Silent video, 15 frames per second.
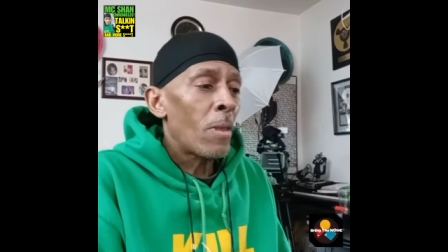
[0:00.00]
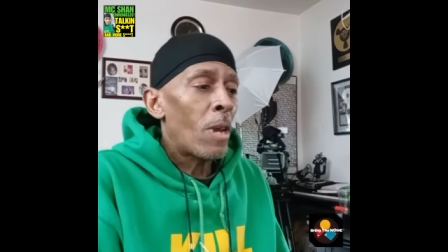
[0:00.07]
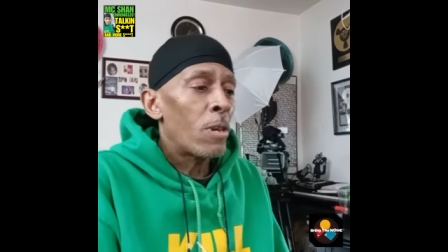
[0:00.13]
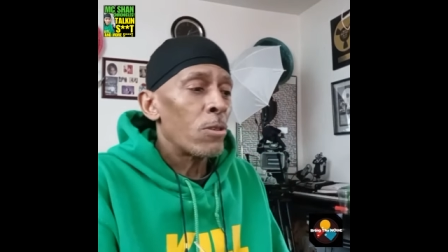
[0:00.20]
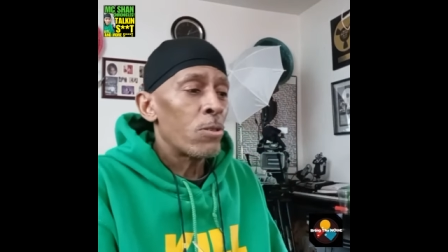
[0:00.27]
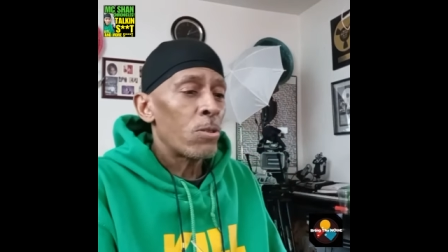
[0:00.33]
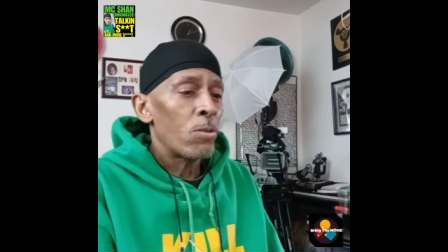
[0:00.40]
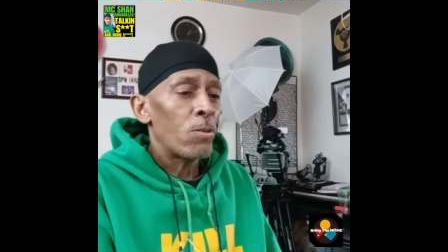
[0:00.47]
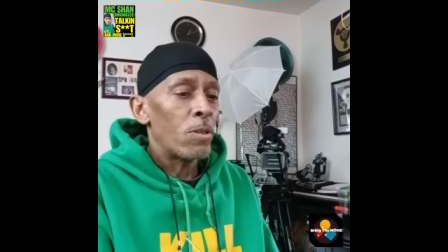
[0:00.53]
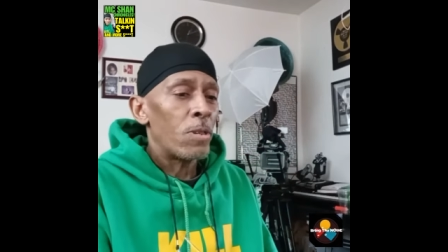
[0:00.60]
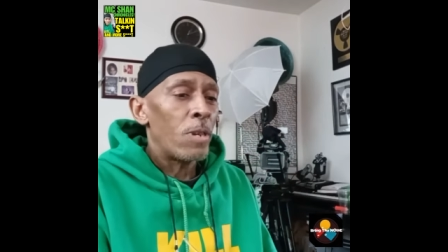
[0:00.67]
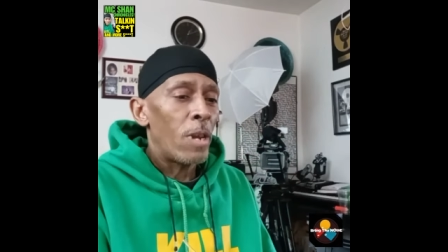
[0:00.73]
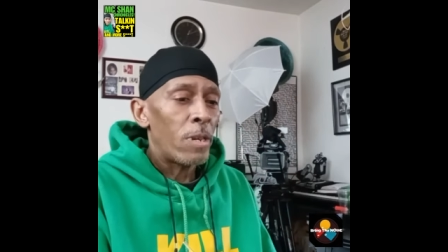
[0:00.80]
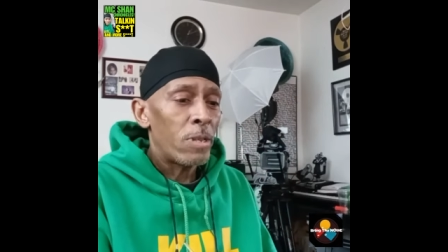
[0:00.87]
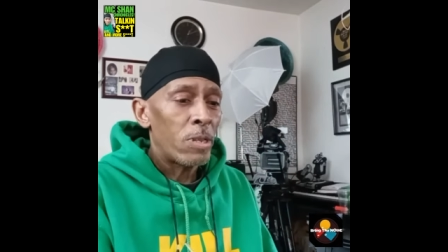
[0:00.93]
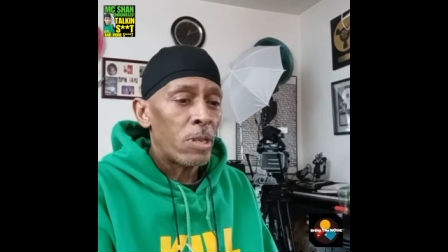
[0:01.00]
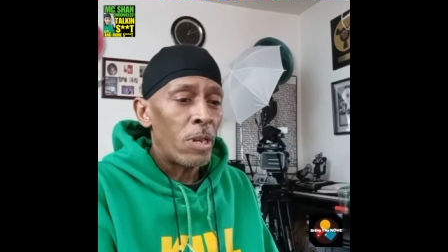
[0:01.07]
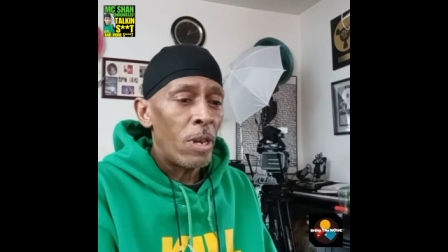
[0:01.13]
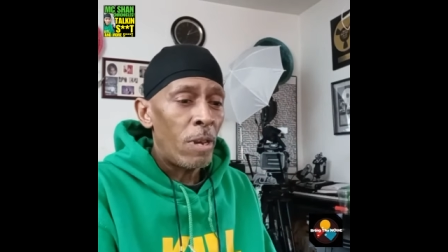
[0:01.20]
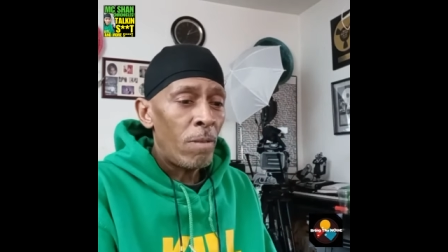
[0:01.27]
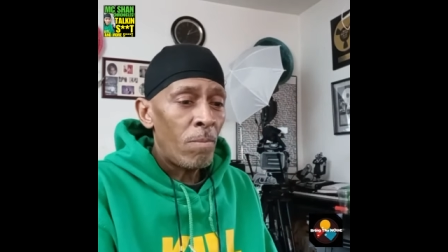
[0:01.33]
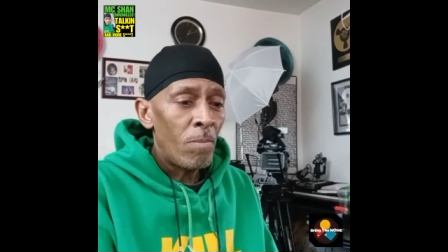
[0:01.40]
And so the next
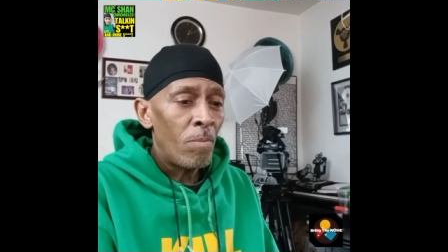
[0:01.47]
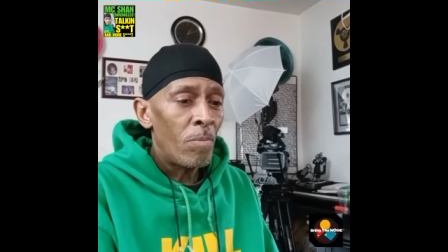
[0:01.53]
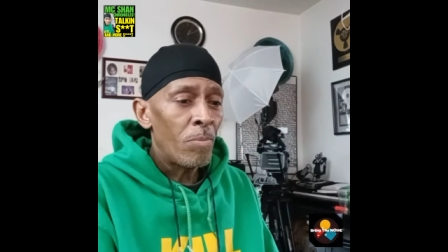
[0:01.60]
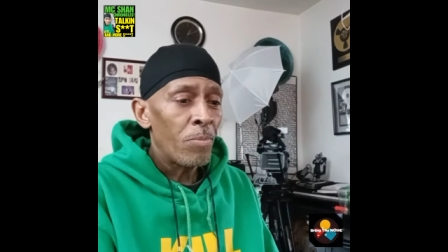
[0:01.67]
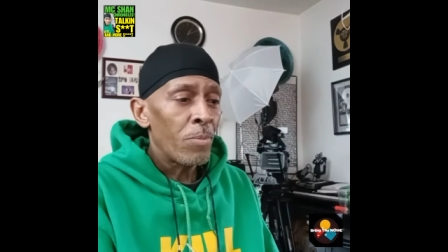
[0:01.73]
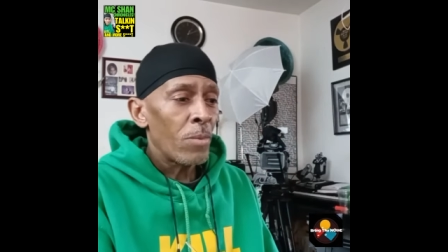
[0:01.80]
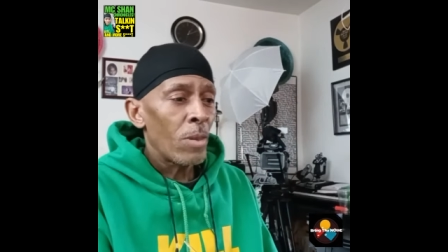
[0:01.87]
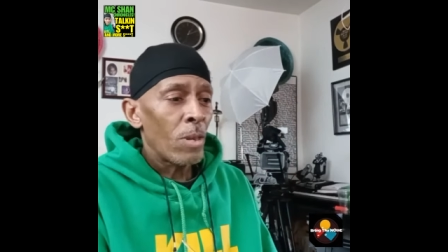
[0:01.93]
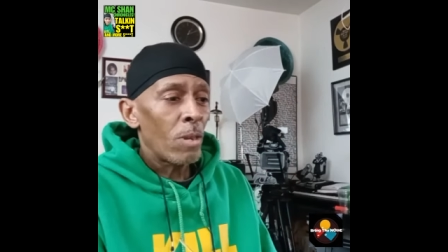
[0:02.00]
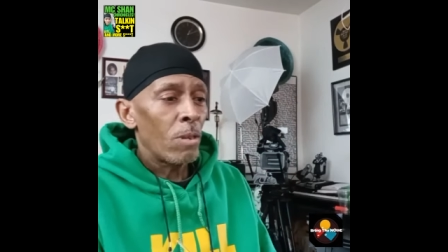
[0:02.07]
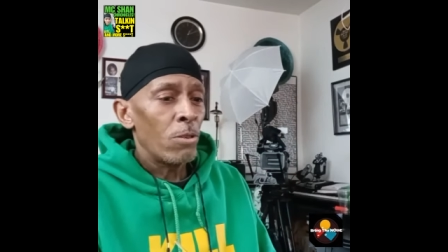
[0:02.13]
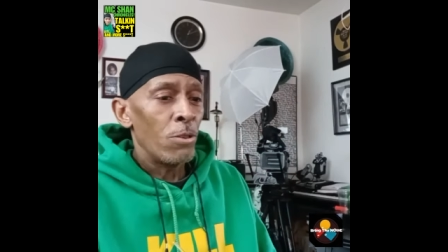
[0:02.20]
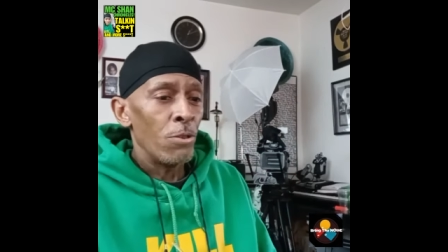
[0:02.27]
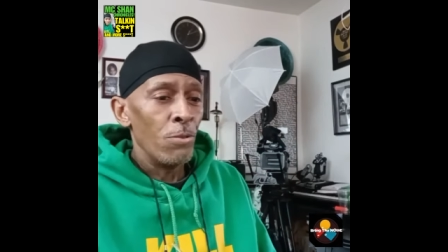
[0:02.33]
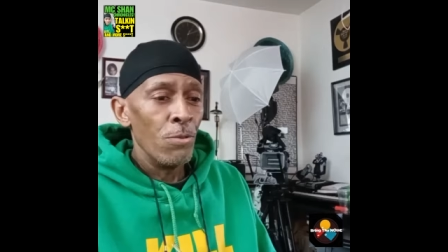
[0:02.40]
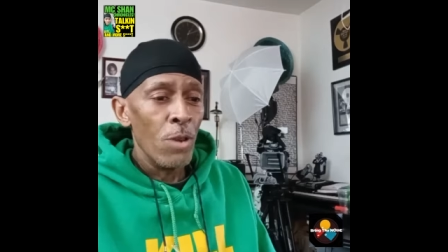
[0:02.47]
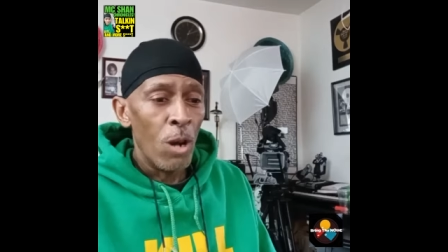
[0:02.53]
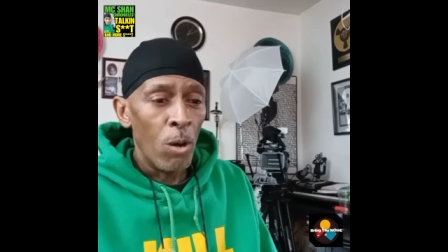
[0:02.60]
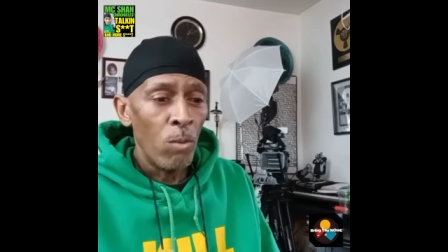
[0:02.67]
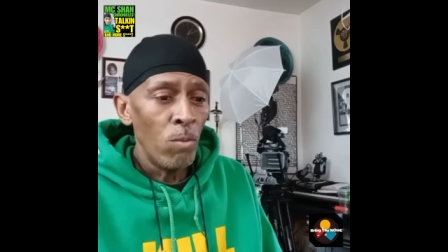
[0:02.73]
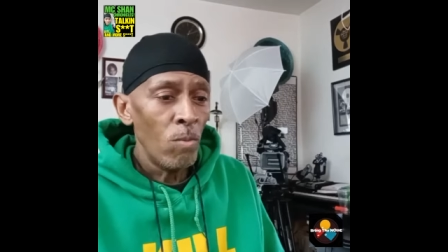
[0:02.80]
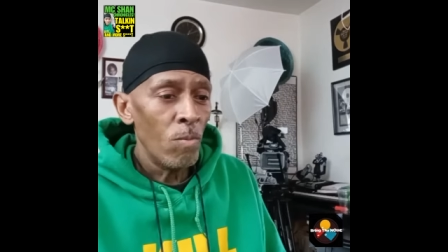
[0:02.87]
thing, you
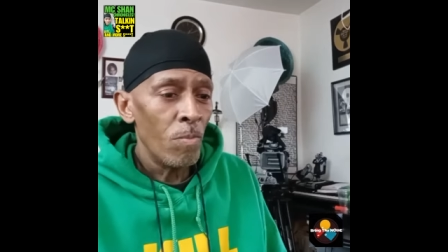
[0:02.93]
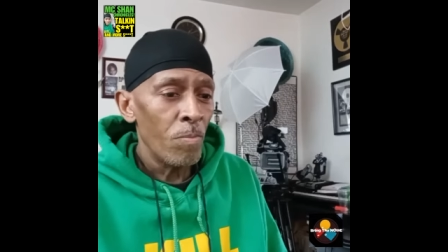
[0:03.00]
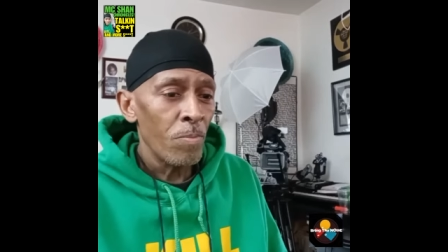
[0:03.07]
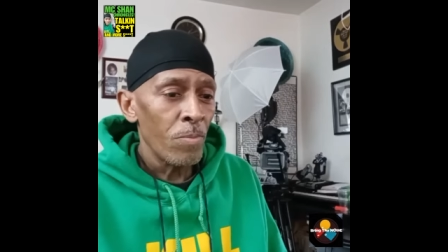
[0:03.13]
know,